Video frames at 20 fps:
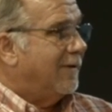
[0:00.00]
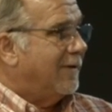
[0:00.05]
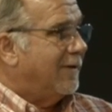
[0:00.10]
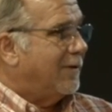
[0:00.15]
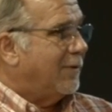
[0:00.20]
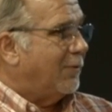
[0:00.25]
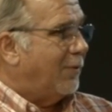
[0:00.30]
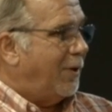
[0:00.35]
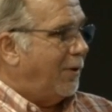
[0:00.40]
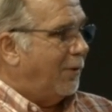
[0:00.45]

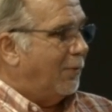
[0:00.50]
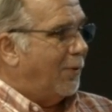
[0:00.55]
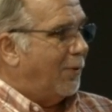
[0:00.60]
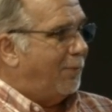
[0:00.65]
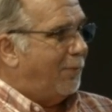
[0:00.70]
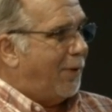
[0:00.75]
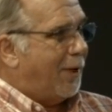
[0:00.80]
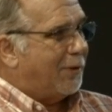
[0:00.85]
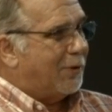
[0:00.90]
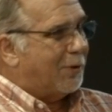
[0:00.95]
We
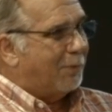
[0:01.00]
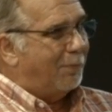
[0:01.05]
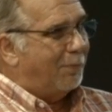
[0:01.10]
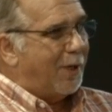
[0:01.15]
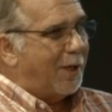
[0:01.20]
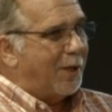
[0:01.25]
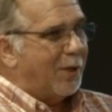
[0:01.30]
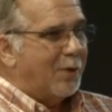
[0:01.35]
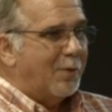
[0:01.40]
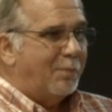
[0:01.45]
pick the
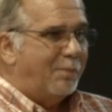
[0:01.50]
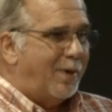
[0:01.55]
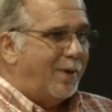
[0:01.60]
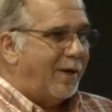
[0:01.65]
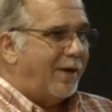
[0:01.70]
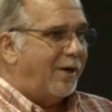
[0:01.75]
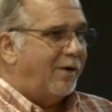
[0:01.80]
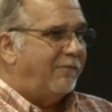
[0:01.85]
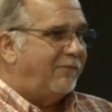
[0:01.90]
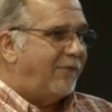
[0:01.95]
bigger,
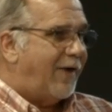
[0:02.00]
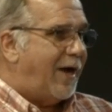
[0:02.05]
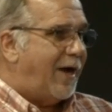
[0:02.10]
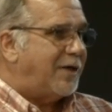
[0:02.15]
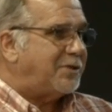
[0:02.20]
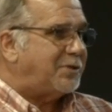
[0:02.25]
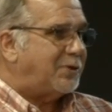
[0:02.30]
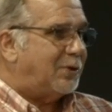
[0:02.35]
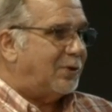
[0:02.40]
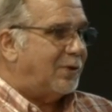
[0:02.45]
better,
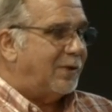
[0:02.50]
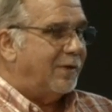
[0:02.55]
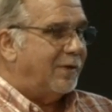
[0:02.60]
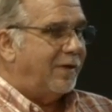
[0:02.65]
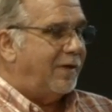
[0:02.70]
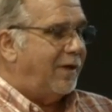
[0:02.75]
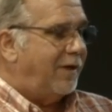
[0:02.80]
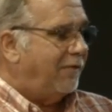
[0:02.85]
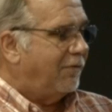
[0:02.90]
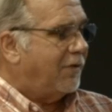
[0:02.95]
faster,
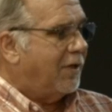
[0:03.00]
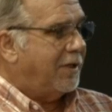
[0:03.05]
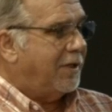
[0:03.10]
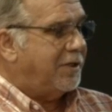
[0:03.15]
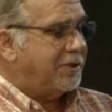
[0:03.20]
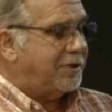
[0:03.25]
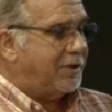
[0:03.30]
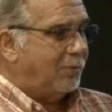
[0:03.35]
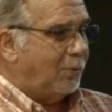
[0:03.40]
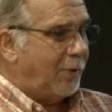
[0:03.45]
and
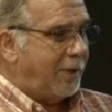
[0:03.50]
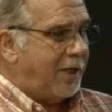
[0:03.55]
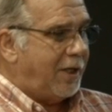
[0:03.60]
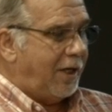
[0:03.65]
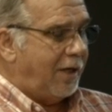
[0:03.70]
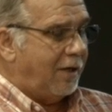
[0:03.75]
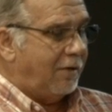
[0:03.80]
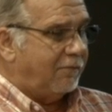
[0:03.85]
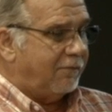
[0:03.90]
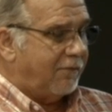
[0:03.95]
things that we
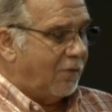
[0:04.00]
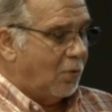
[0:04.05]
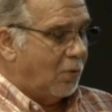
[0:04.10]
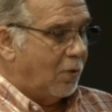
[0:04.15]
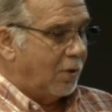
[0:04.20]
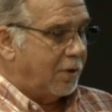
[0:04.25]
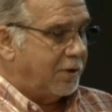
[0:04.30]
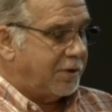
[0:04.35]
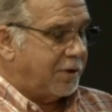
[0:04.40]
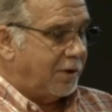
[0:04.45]
can't
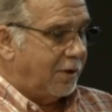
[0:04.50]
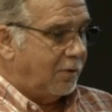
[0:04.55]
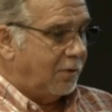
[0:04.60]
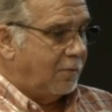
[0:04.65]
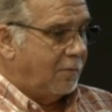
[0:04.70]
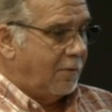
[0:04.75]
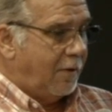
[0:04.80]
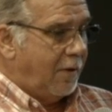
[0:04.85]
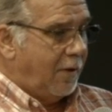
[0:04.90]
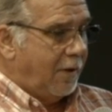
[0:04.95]
afford. So
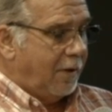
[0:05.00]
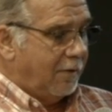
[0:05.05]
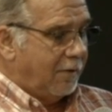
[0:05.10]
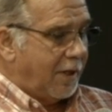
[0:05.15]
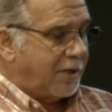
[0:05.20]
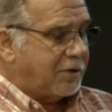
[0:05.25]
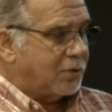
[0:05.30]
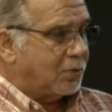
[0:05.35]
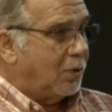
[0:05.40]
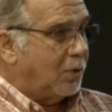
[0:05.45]

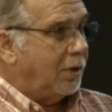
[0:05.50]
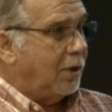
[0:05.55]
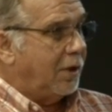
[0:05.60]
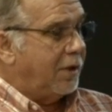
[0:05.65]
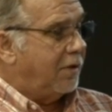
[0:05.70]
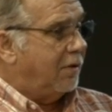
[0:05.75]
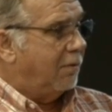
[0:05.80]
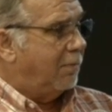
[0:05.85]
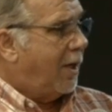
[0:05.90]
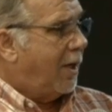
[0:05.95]
that's really
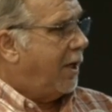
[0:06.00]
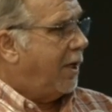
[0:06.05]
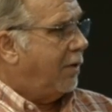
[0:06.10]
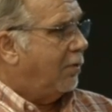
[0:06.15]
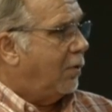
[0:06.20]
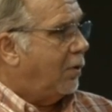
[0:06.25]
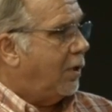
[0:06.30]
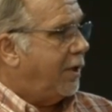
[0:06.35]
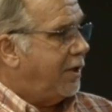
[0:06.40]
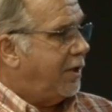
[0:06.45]
the main
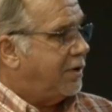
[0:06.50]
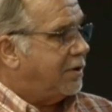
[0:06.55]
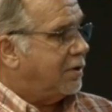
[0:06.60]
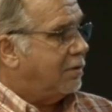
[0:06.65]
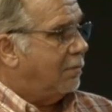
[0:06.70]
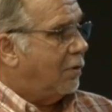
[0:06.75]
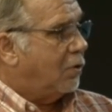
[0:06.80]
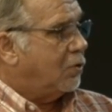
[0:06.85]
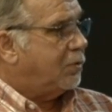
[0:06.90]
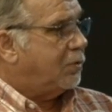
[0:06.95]
reason
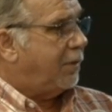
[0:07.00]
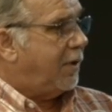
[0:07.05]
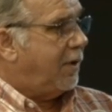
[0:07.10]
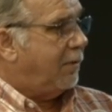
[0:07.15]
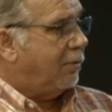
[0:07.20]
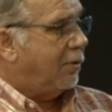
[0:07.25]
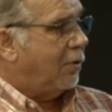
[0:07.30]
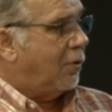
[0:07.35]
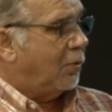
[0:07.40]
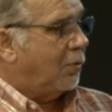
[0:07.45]
most
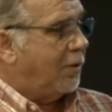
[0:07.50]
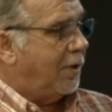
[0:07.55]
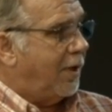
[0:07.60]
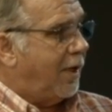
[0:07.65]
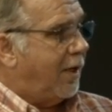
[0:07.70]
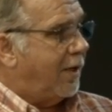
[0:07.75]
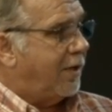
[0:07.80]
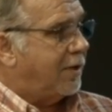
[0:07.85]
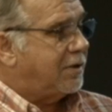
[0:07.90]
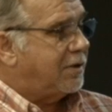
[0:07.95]
people are on
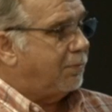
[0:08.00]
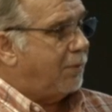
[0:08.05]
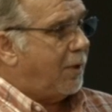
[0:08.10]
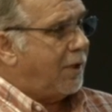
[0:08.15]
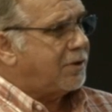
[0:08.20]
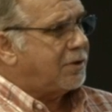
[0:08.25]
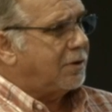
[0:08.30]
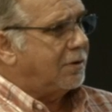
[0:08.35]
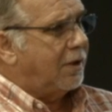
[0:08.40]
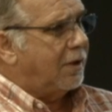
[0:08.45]
debt,
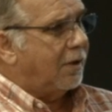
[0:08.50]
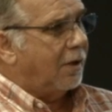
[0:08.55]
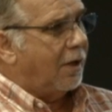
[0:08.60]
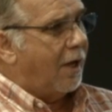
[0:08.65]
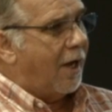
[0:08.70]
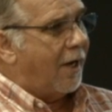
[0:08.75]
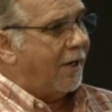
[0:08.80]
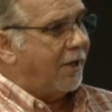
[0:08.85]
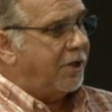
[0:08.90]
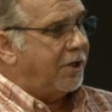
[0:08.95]
especially a
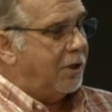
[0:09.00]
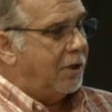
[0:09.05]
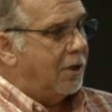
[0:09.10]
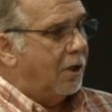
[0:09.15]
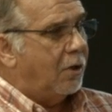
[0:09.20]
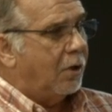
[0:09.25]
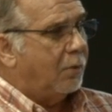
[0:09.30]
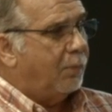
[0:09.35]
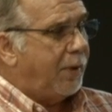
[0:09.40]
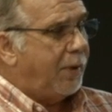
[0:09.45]
lot of
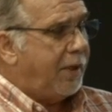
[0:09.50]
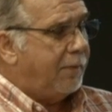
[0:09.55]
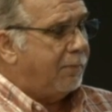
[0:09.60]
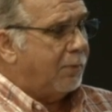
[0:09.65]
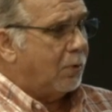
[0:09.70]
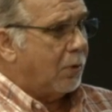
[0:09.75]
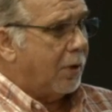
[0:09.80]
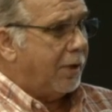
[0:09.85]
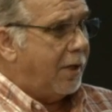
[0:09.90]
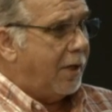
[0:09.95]
young
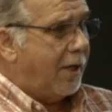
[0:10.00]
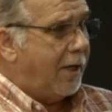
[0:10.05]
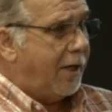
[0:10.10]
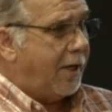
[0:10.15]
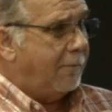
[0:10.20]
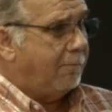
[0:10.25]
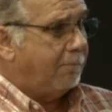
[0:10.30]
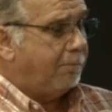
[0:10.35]
people today.